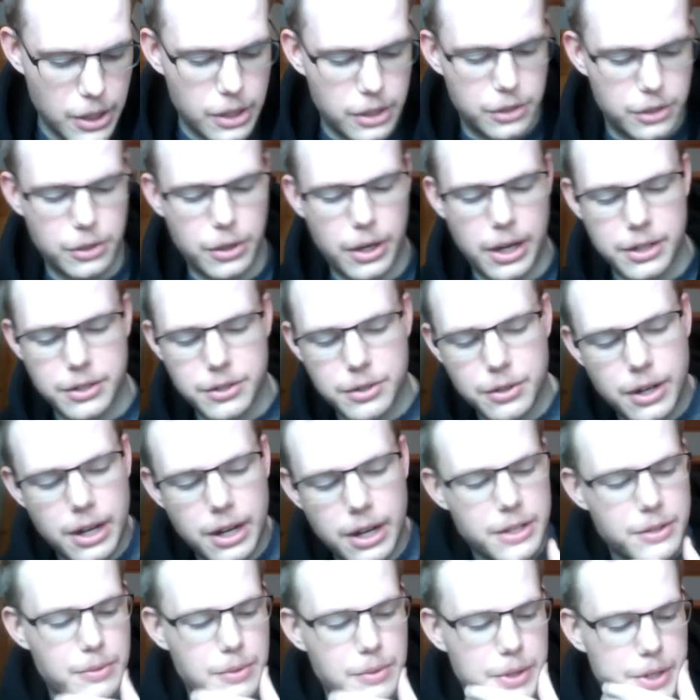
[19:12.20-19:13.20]
So as you
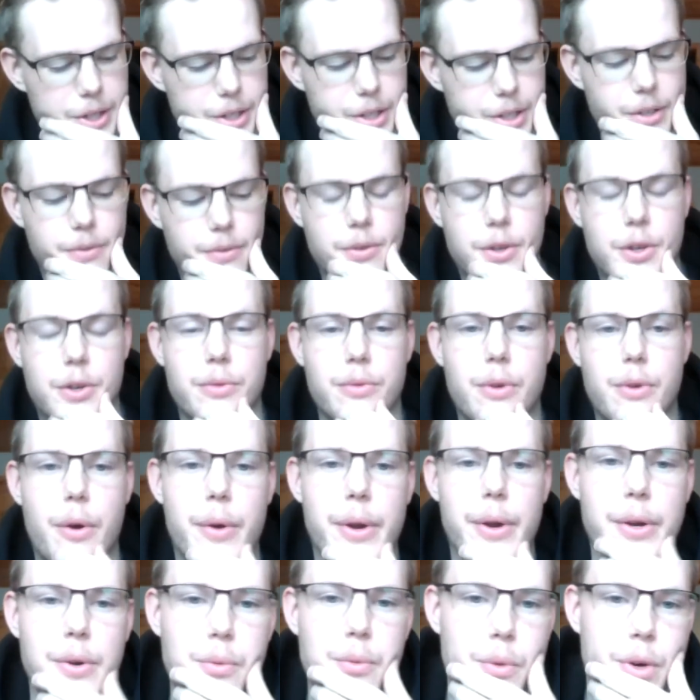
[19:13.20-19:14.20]
guys were
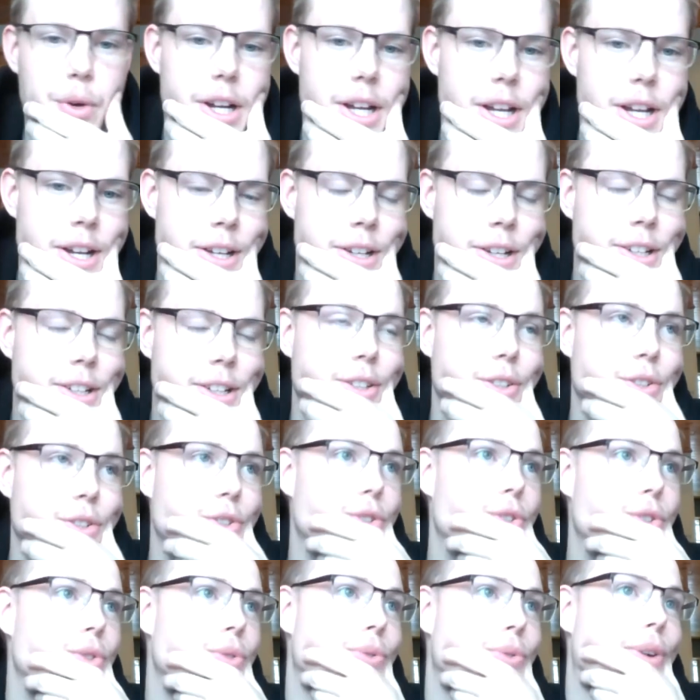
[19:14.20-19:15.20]
growing, what kind of
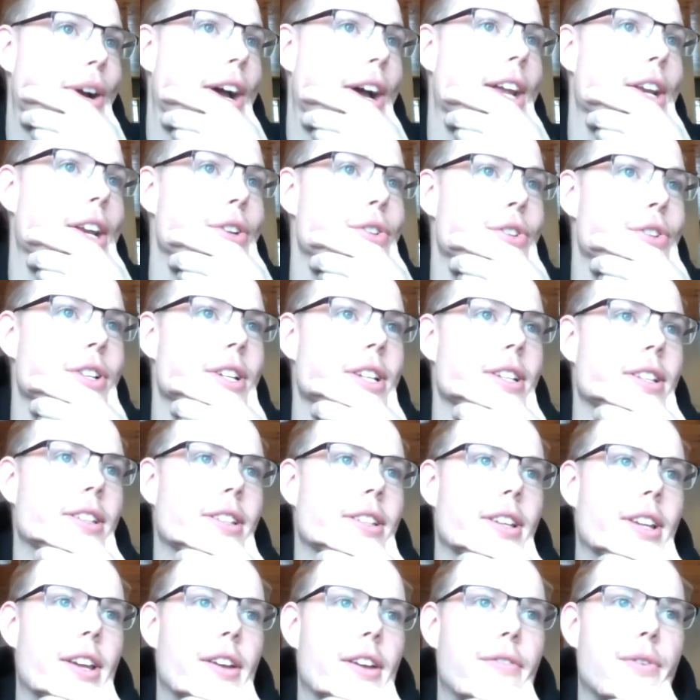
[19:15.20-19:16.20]

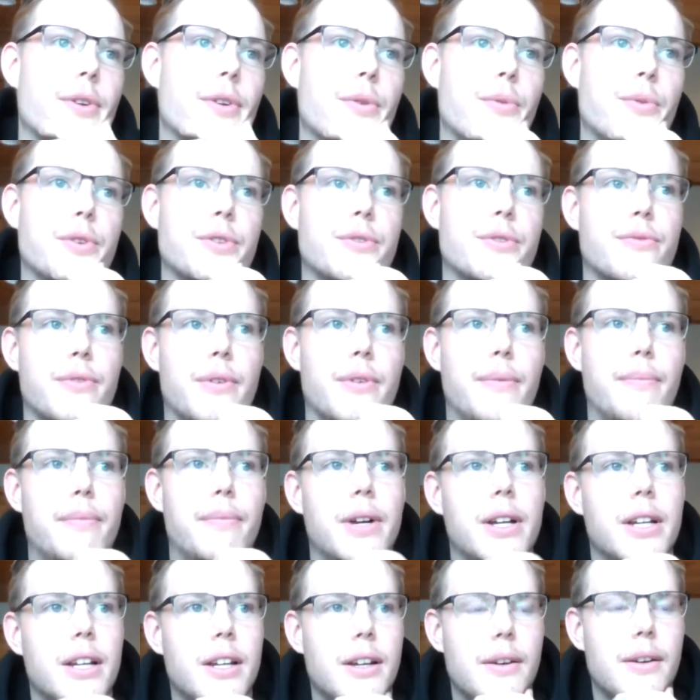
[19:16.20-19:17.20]
strategies, if it was from
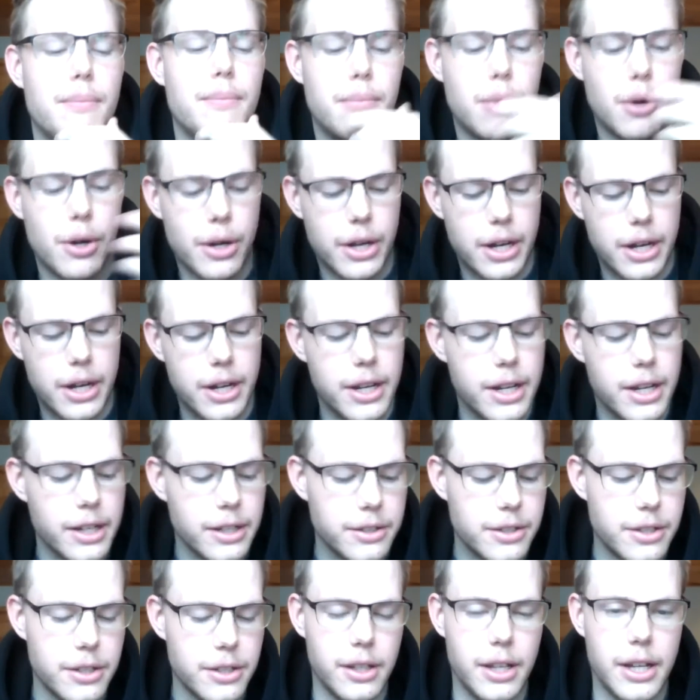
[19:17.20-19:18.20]

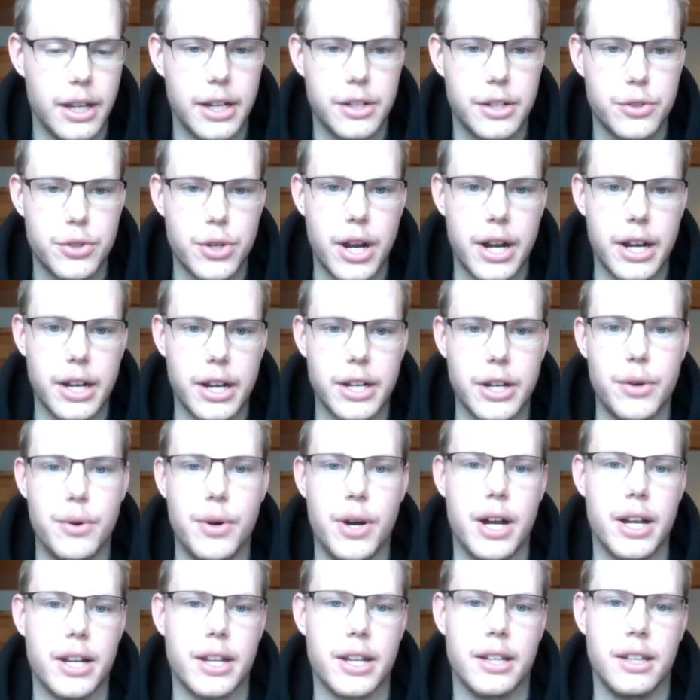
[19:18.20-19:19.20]
marketing to like trying to go
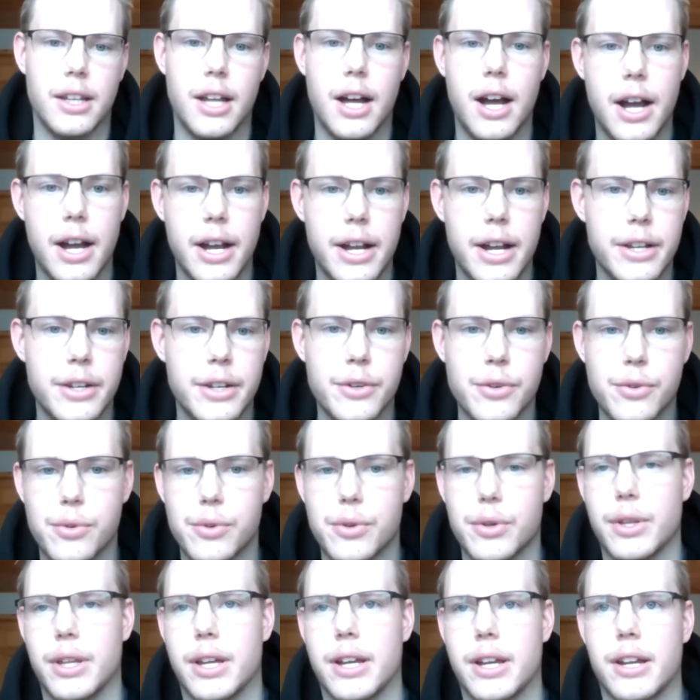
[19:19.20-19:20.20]
online
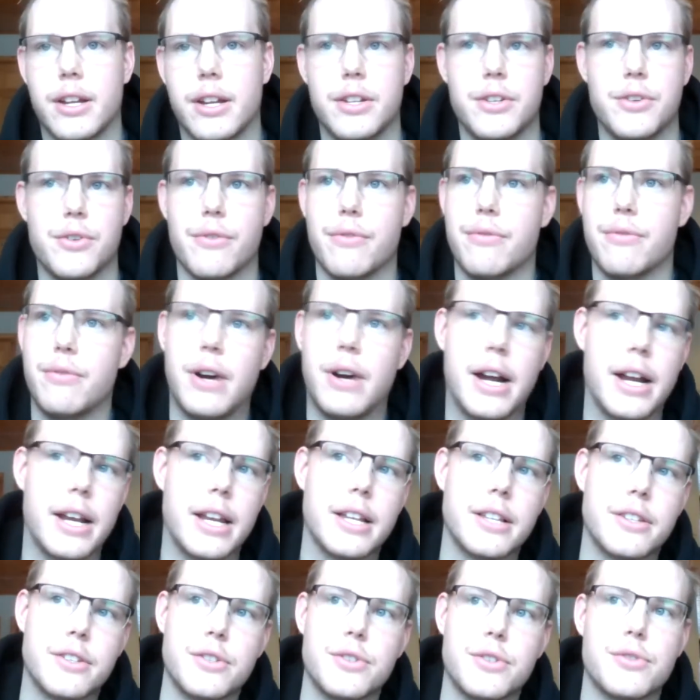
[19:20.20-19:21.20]
or like in your
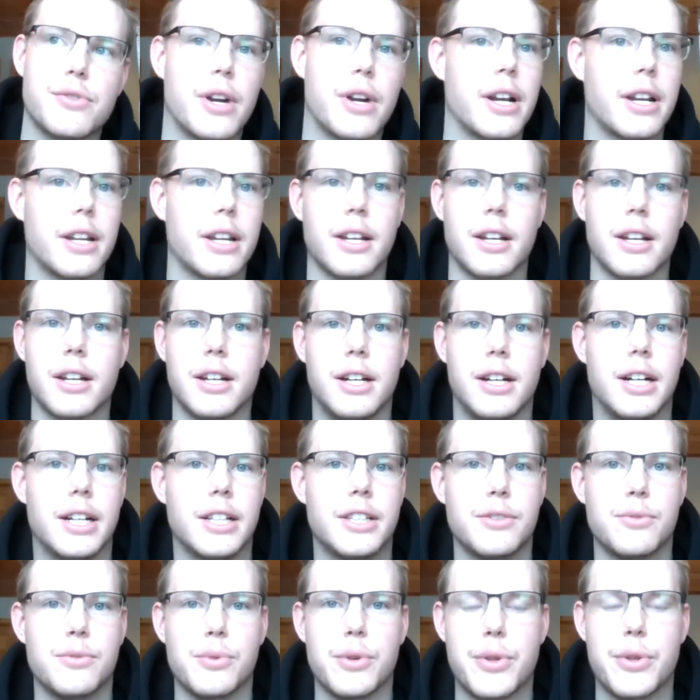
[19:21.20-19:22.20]
finances trying to cut
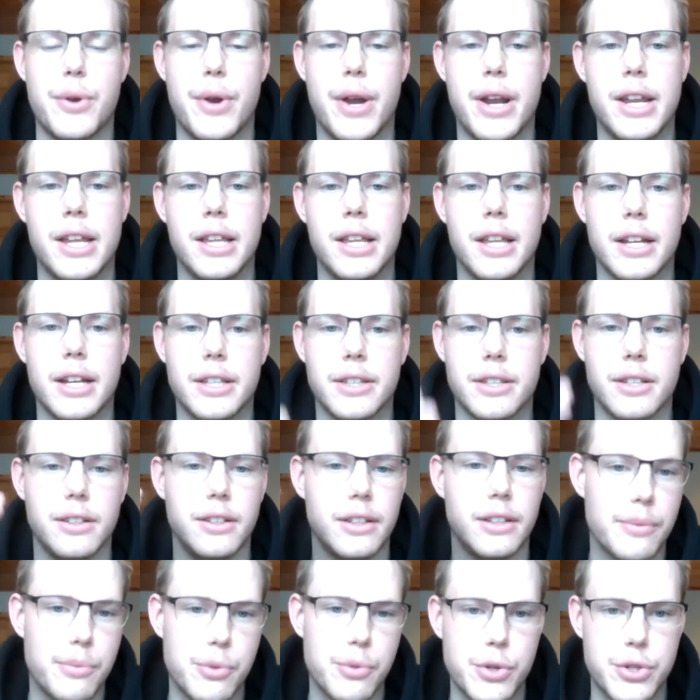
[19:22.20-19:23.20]
costs, were there any like
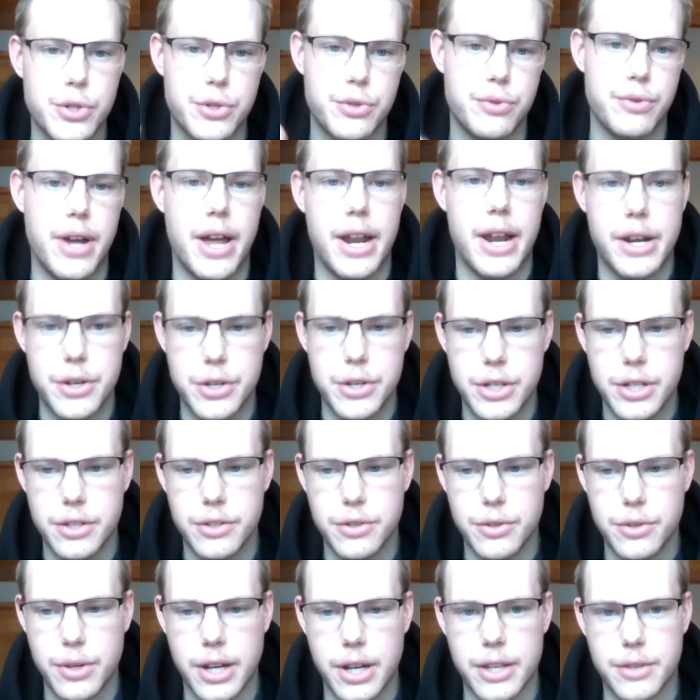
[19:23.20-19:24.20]
deliberate
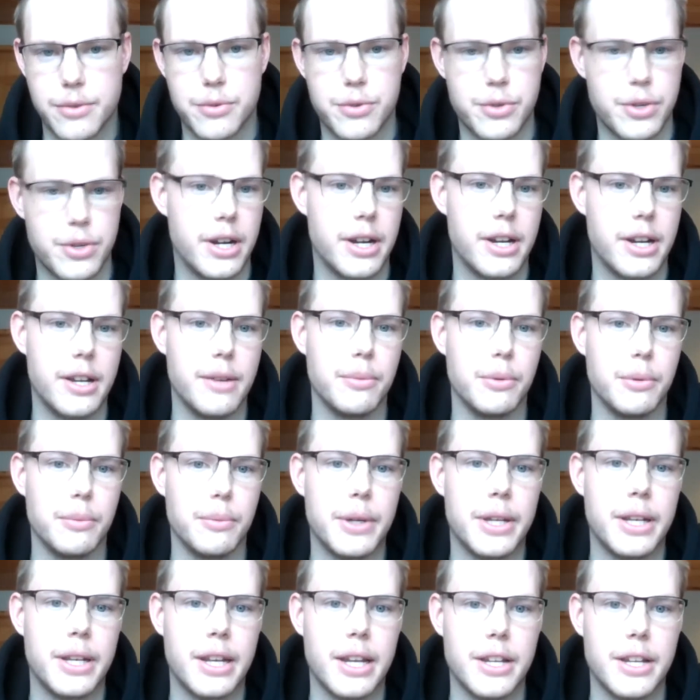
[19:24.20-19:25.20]
strategies you guys were trying to
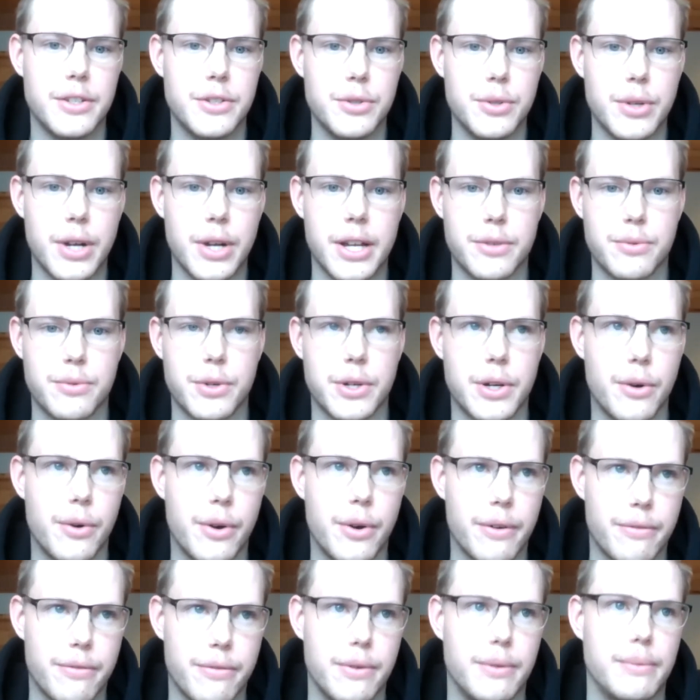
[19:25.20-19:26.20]
implement as you guys were
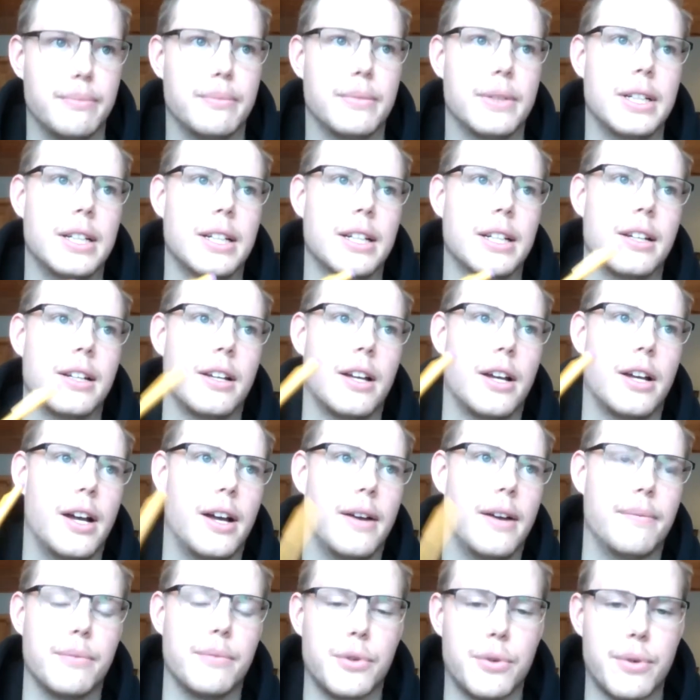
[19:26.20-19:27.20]
going from
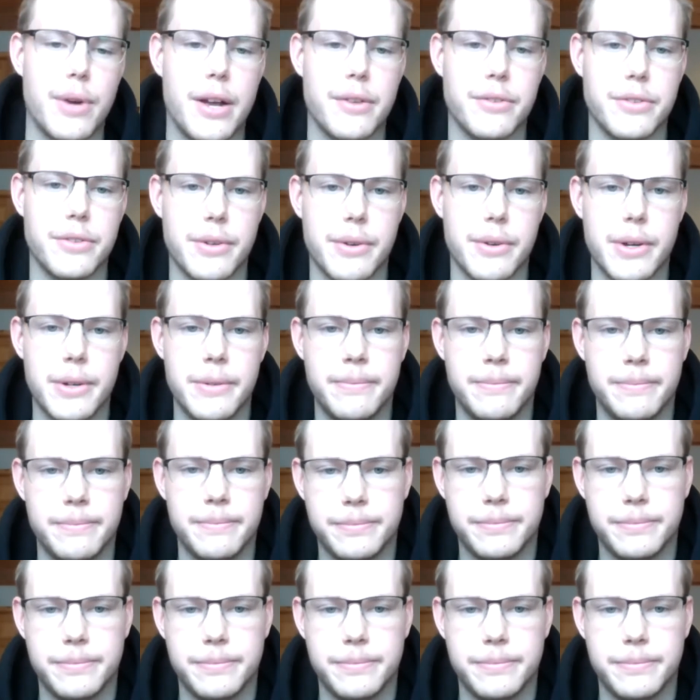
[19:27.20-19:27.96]
ground zero?